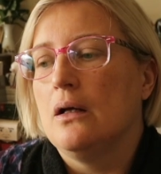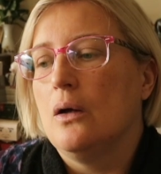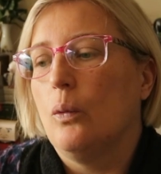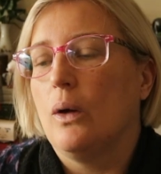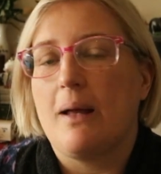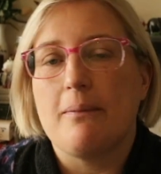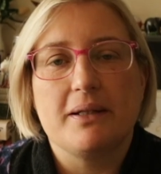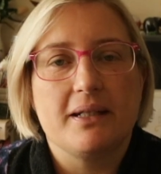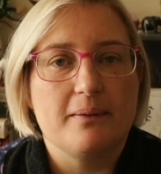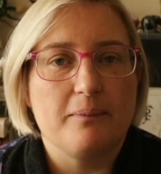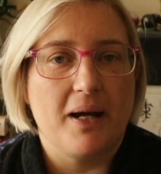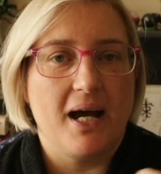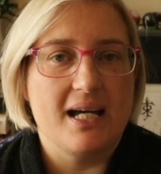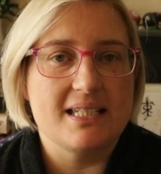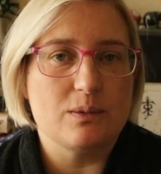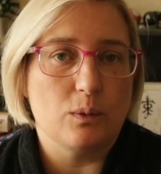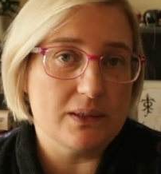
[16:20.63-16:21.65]
what happened in the
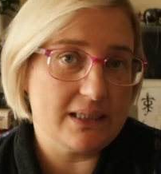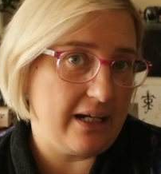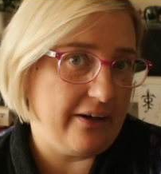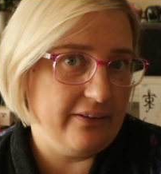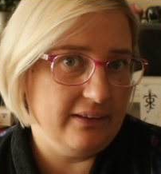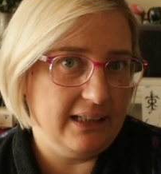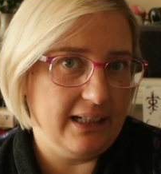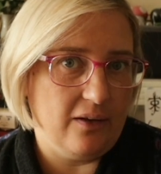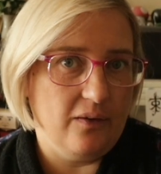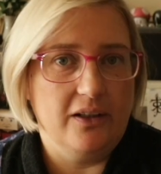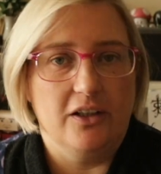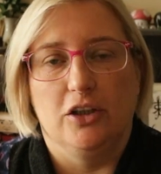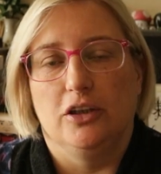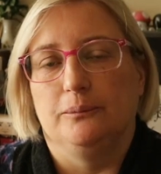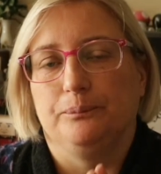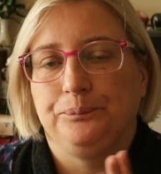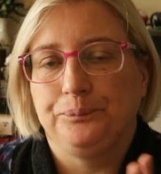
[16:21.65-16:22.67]
past, what's currently going
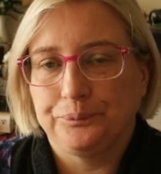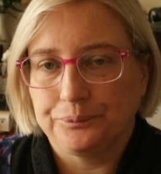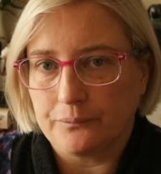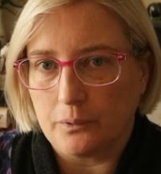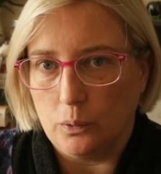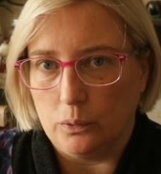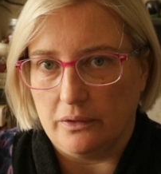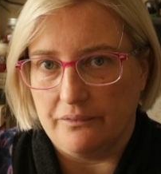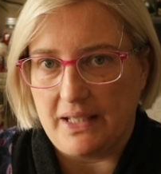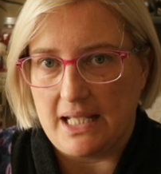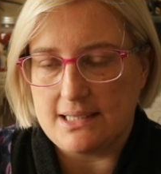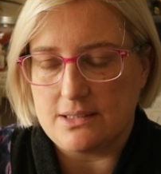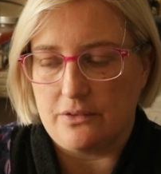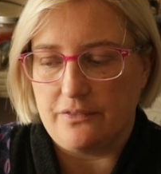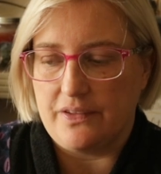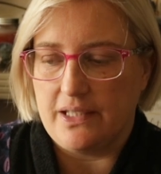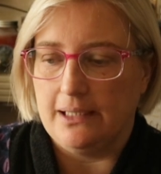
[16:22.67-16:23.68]
on, all of that
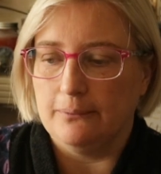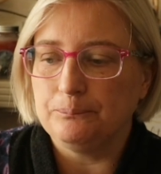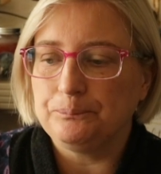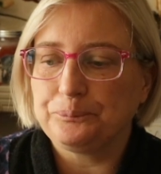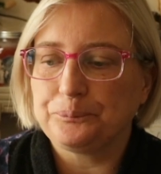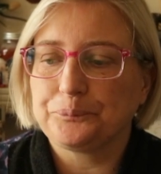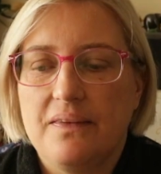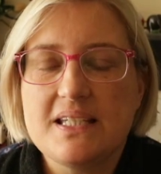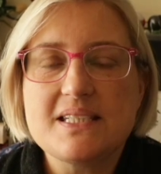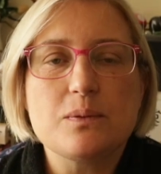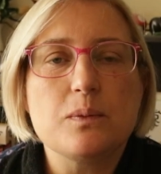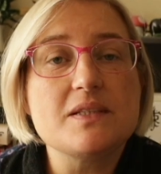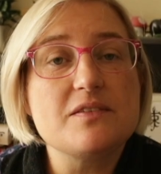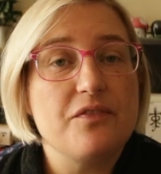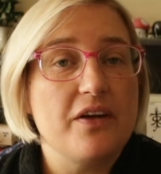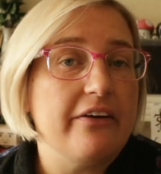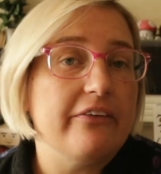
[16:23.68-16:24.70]
sort of thing. This
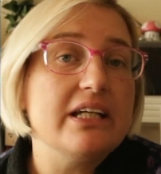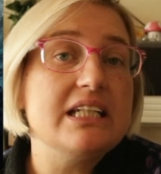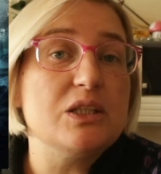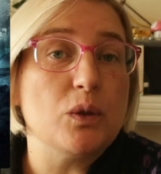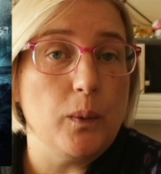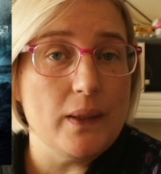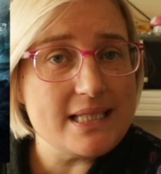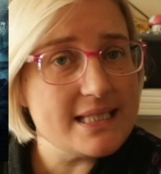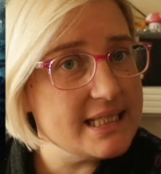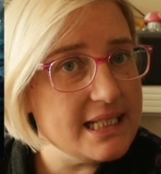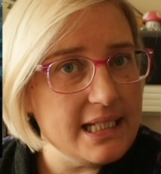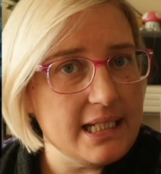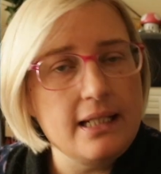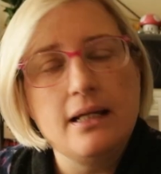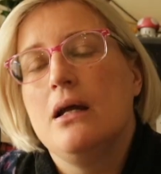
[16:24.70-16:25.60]
was very twisty.